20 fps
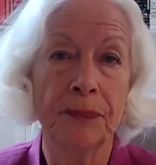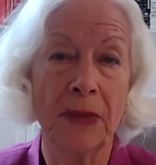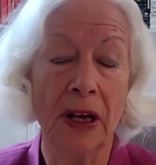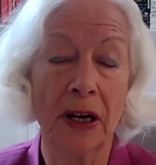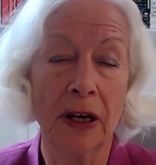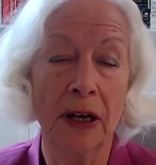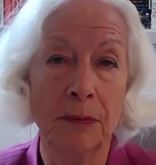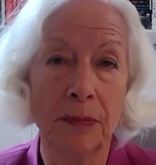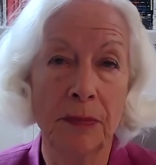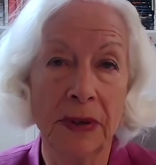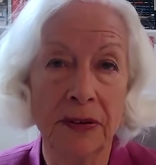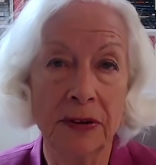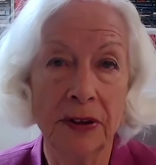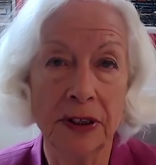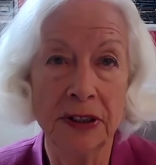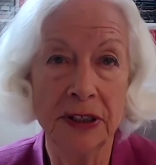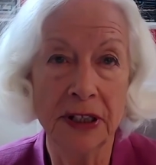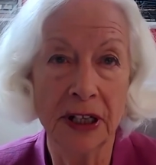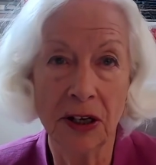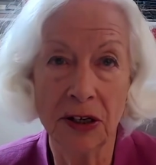the
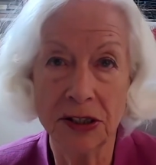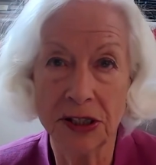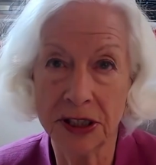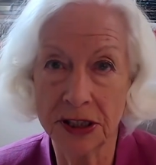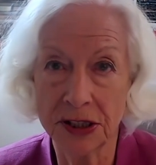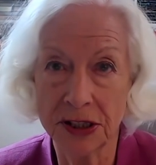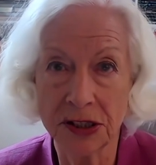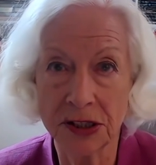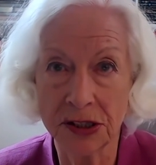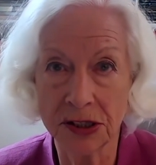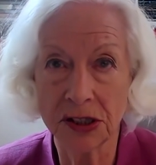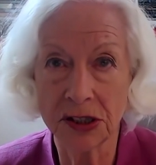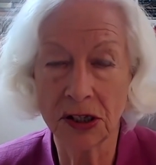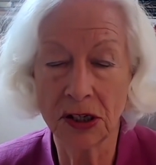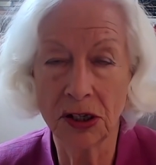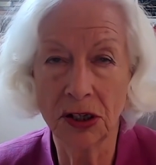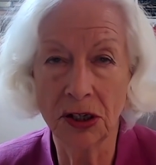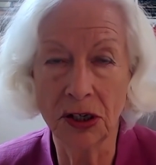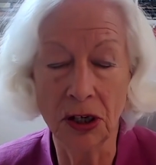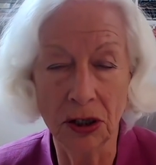negotiations
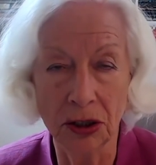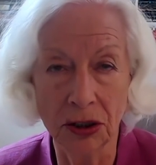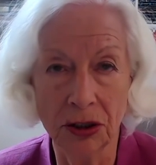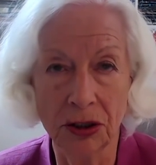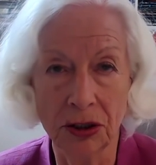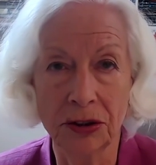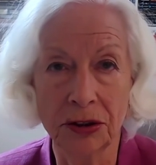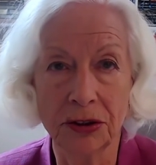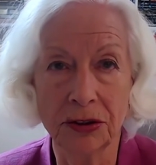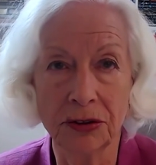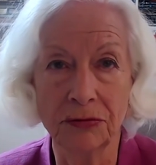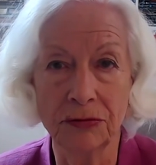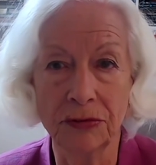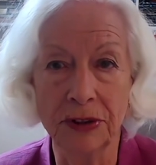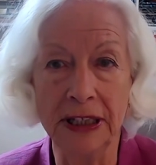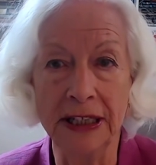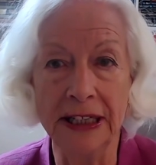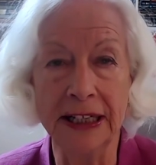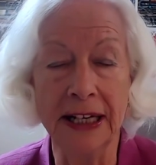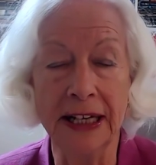can't
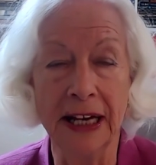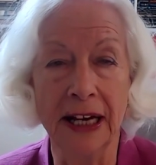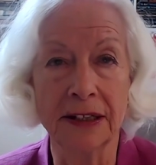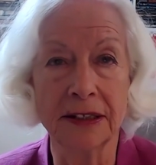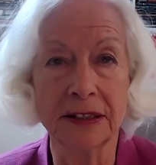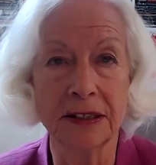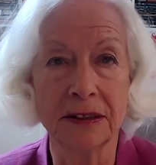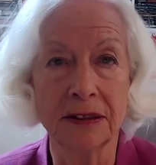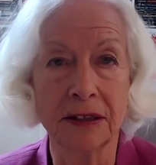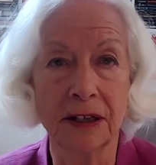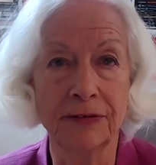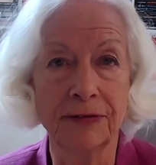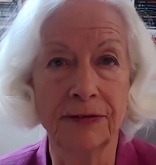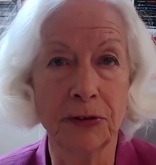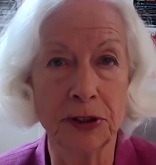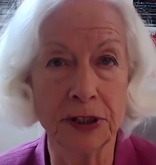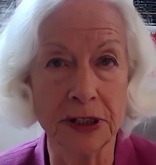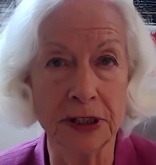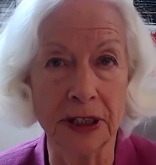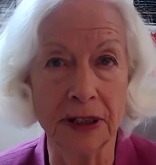really get a
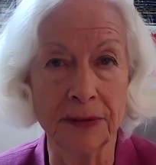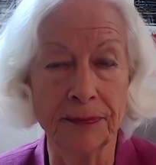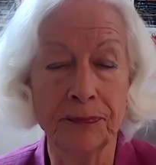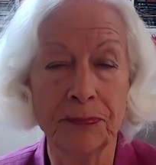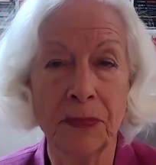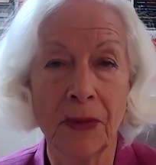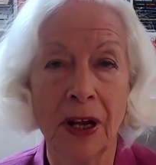footing.